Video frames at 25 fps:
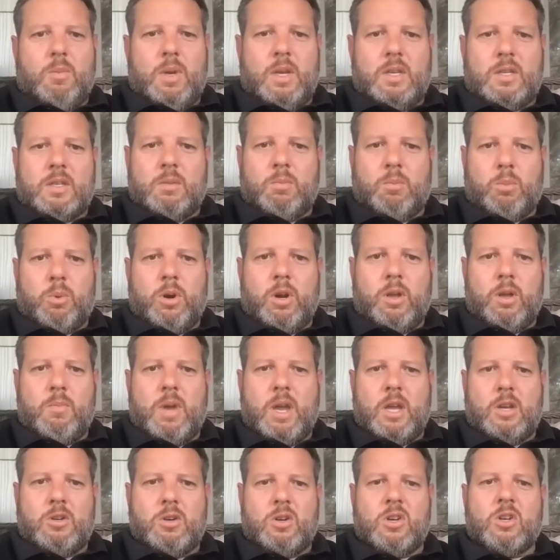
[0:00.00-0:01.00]
be some pretty
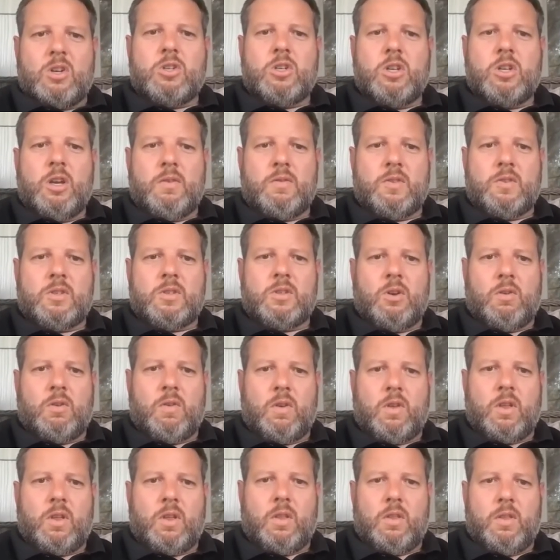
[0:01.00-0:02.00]
major shifts
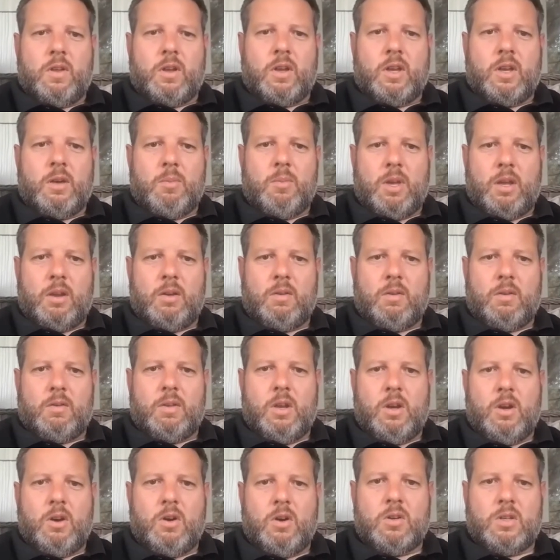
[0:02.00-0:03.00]
over the coming
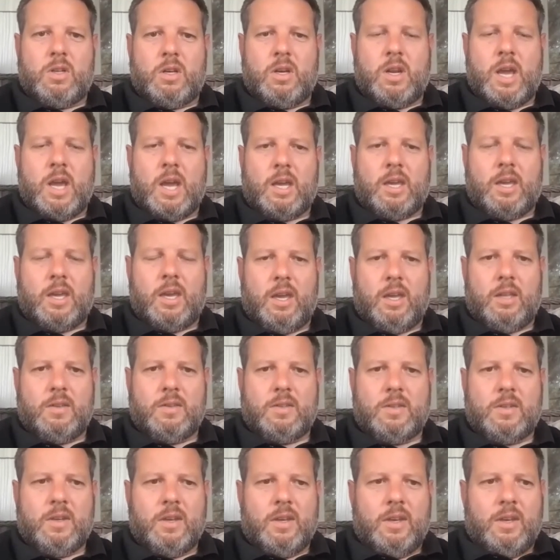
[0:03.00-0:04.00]
years and
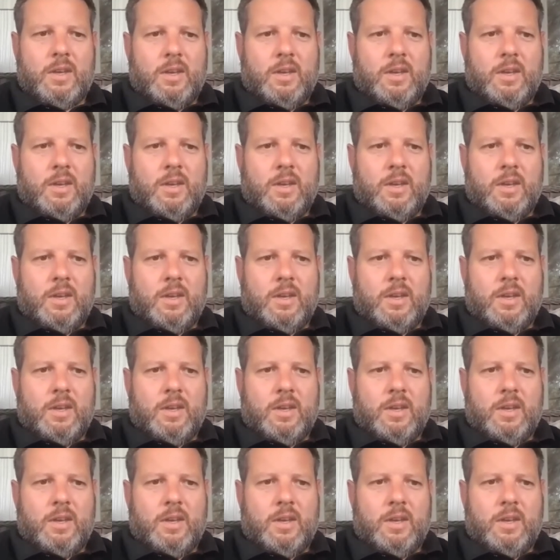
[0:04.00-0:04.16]
decades.